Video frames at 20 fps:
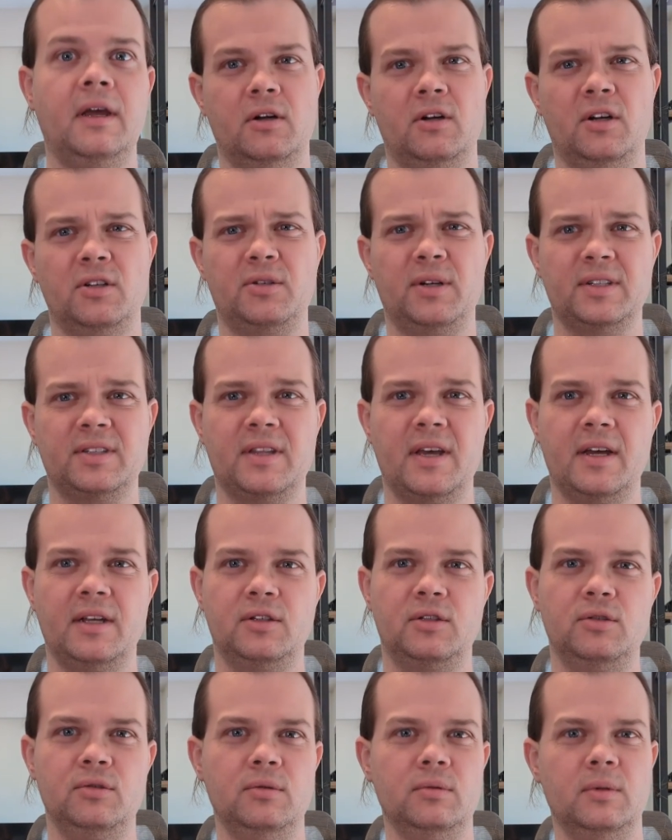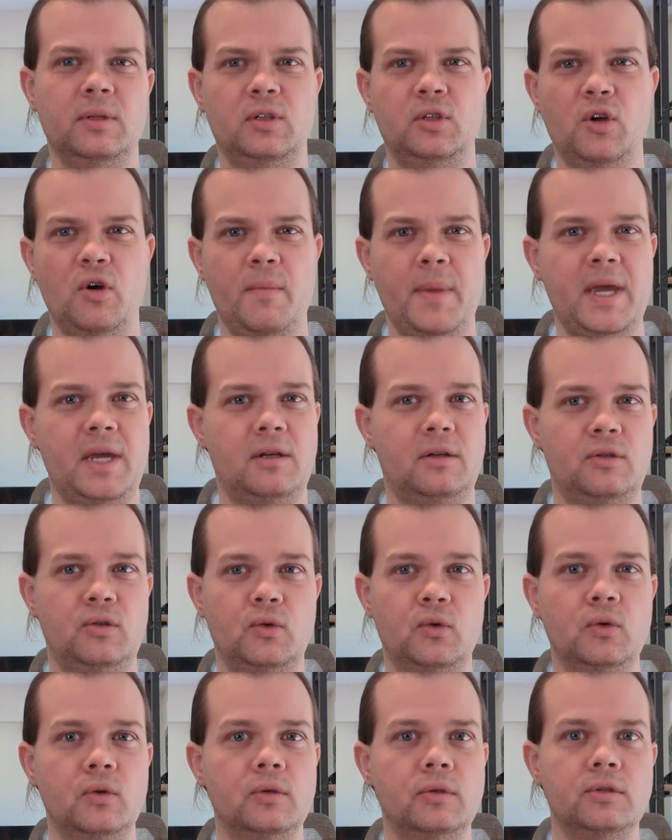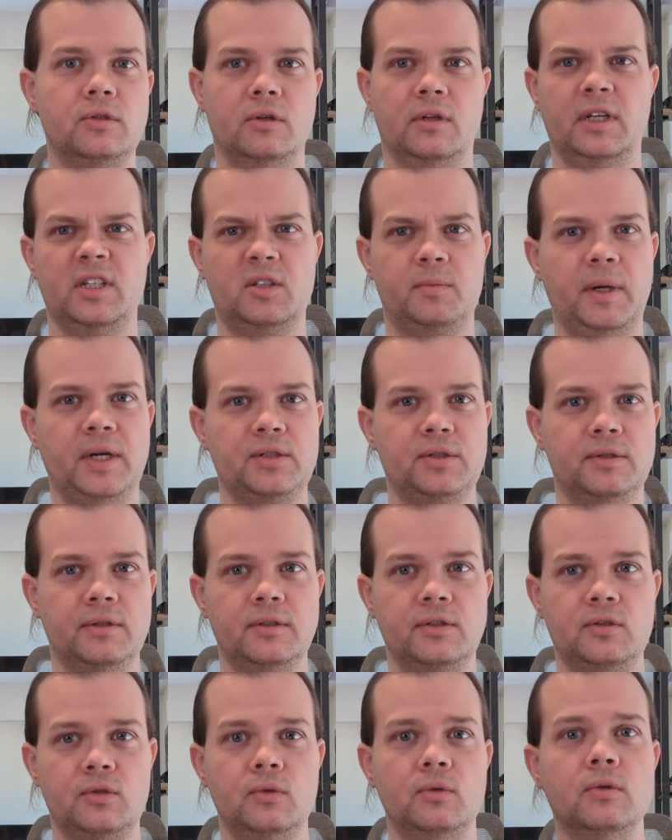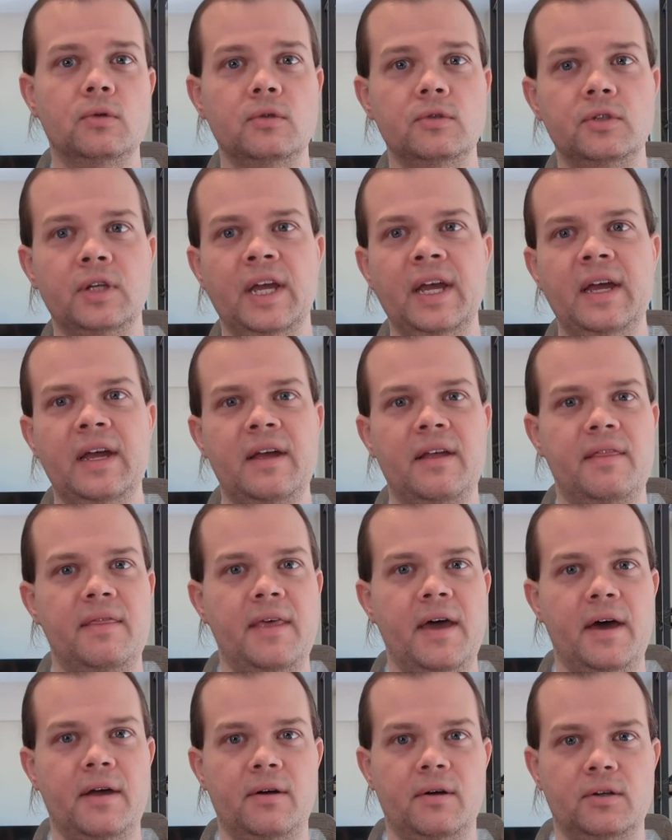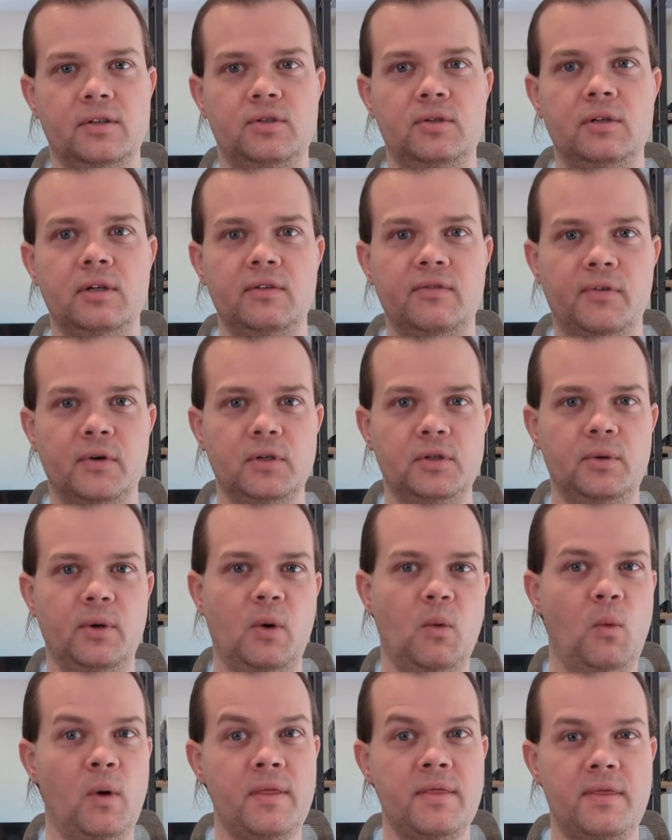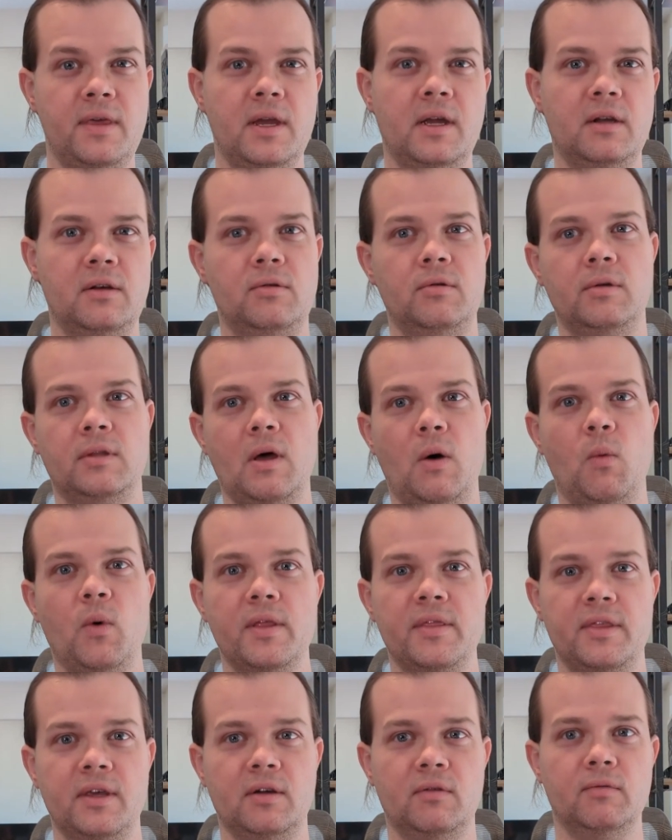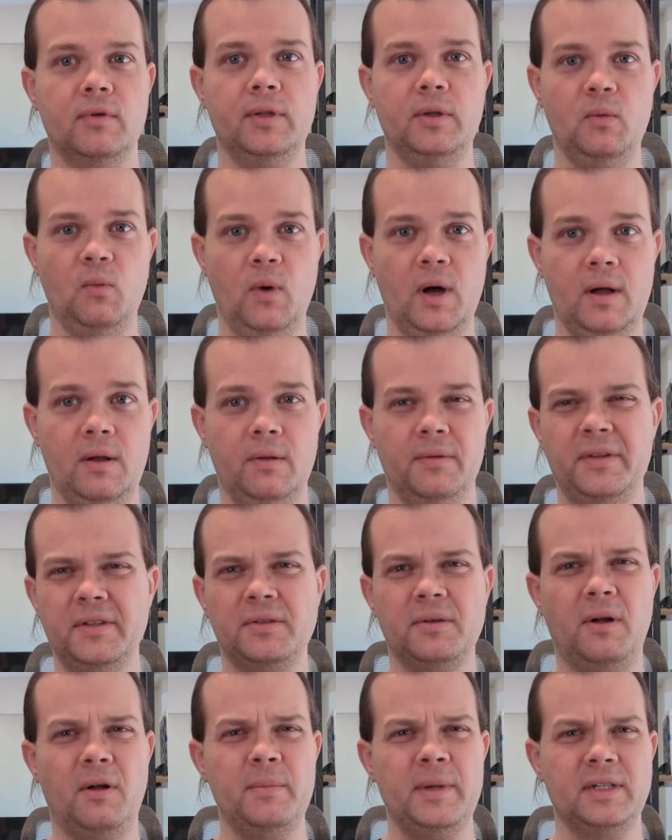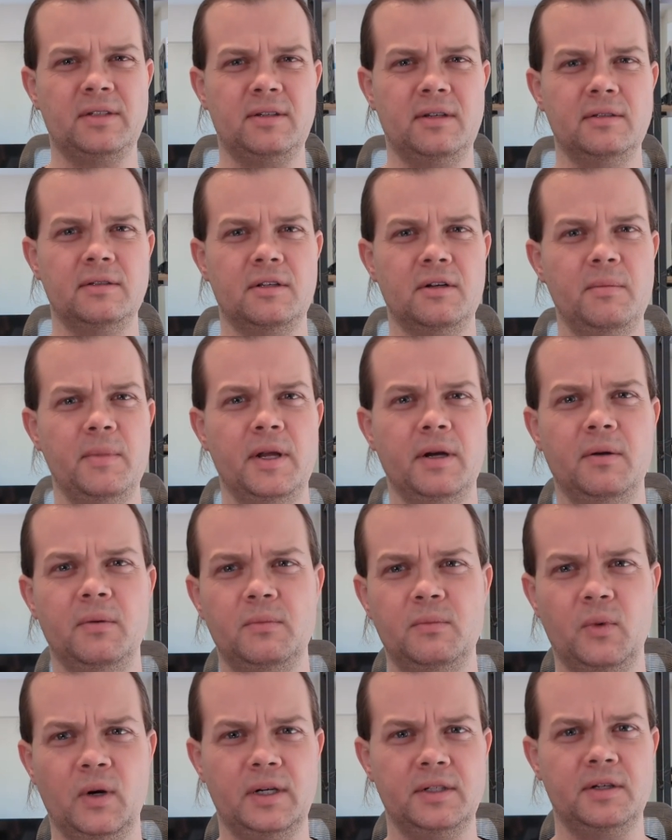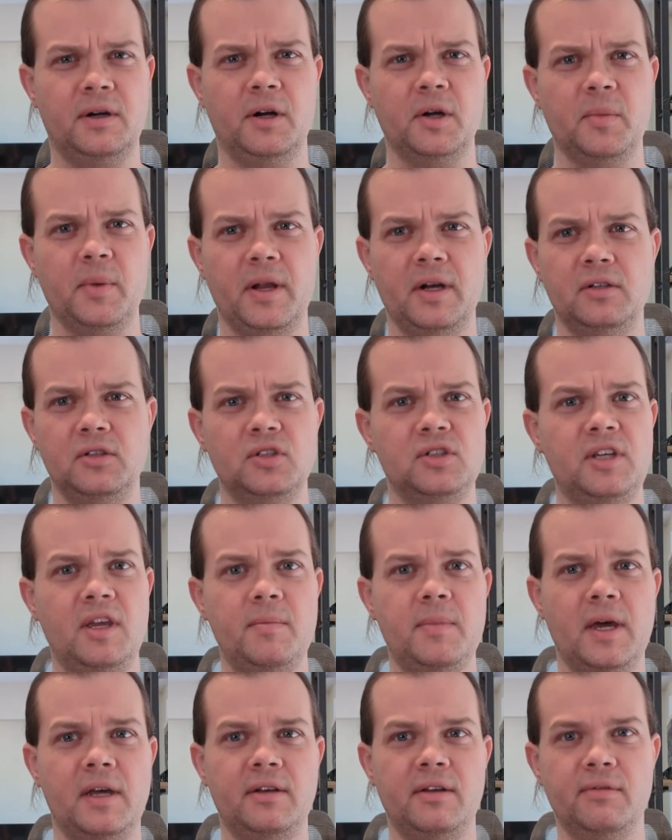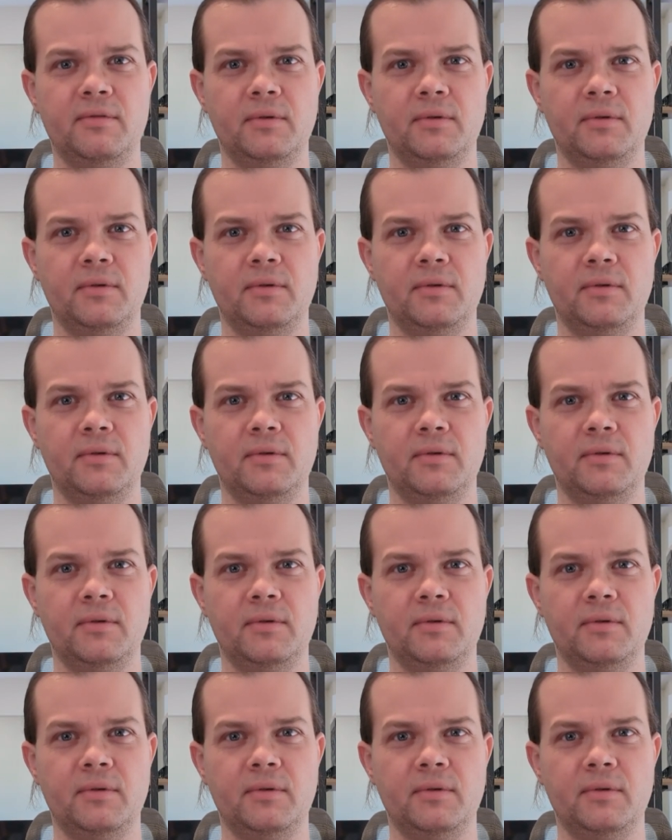I'll contrast that to domain tools or like specialist tools that are suited for doing one thing and doing that one thing really well. This will all make sense in a minute when I talk about it. Just keep that